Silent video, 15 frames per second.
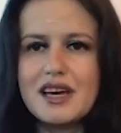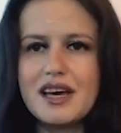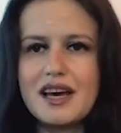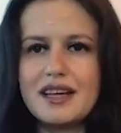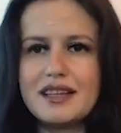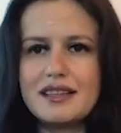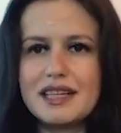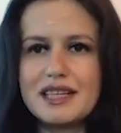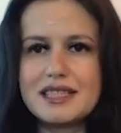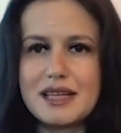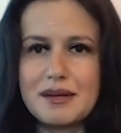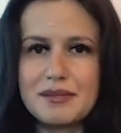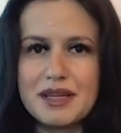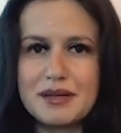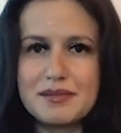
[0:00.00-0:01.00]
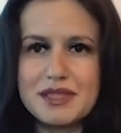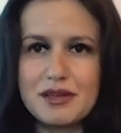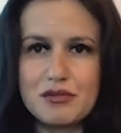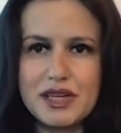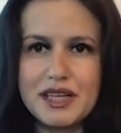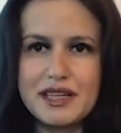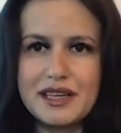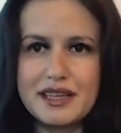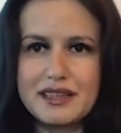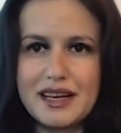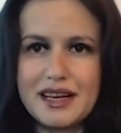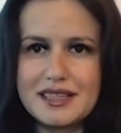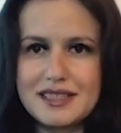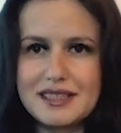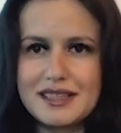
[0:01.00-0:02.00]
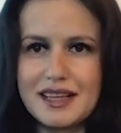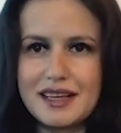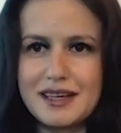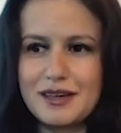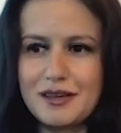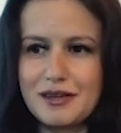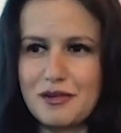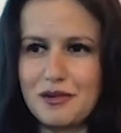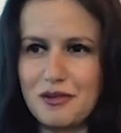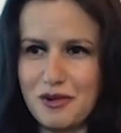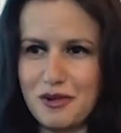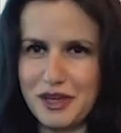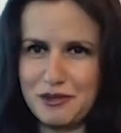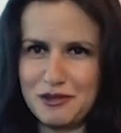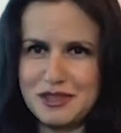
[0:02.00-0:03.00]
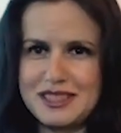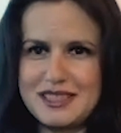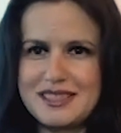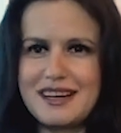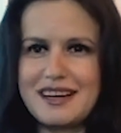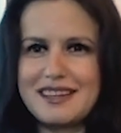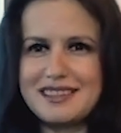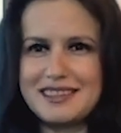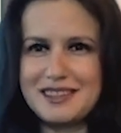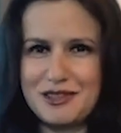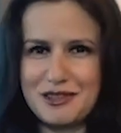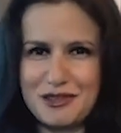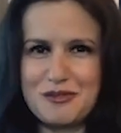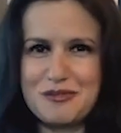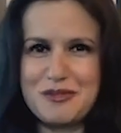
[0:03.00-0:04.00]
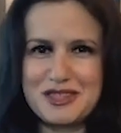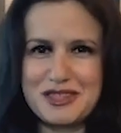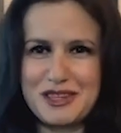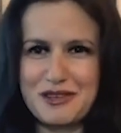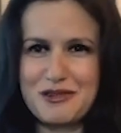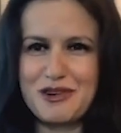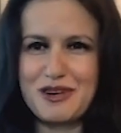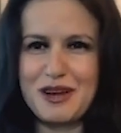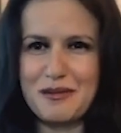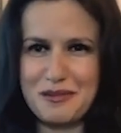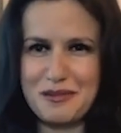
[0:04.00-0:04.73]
And sometimes I really get asked like, okay, you're just starting your commercial rollout.